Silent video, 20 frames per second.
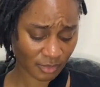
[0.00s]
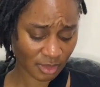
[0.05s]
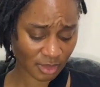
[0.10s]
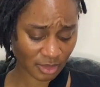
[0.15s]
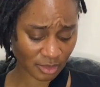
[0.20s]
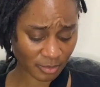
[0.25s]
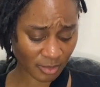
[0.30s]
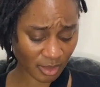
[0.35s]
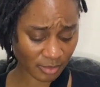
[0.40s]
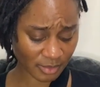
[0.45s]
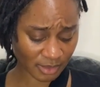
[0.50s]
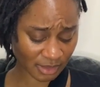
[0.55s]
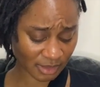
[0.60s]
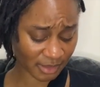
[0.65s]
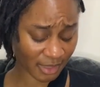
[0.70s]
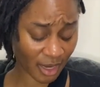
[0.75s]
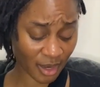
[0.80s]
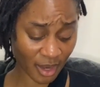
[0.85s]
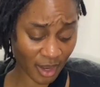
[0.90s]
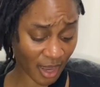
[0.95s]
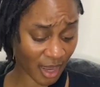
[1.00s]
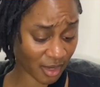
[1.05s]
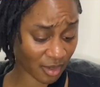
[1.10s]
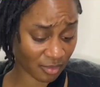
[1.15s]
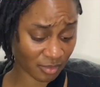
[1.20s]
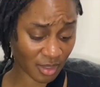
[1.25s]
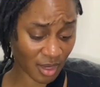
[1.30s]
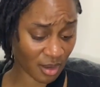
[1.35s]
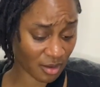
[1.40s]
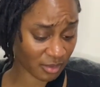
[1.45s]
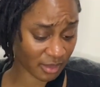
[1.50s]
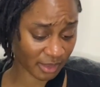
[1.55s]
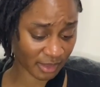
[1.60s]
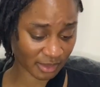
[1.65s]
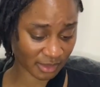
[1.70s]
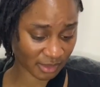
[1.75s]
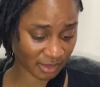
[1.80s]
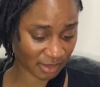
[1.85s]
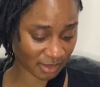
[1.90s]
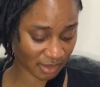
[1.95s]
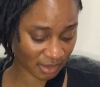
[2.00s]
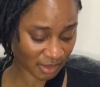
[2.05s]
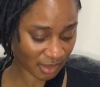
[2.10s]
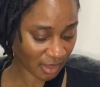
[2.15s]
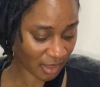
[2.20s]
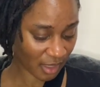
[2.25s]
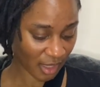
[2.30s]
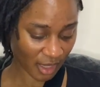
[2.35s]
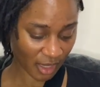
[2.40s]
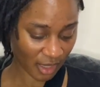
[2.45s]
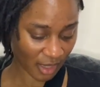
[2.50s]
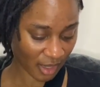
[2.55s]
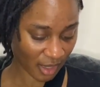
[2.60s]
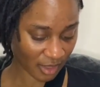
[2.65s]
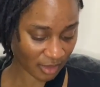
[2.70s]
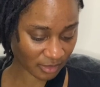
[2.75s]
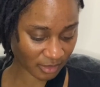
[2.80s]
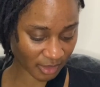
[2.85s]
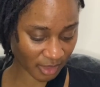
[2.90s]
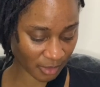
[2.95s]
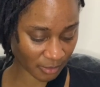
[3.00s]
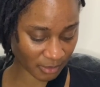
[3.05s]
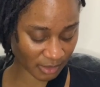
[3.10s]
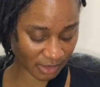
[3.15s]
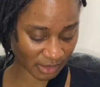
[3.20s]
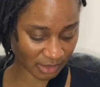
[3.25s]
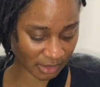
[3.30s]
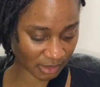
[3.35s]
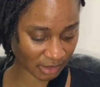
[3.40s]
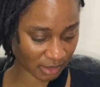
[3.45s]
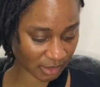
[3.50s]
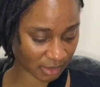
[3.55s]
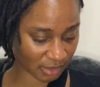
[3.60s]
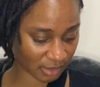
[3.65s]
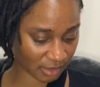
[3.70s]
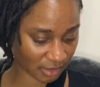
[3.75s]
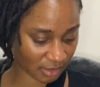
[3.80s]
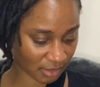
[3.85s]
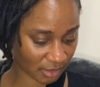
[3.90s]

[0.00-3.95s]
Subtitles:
Small Business Saturday. I don't know, because I don't think I ordered this either.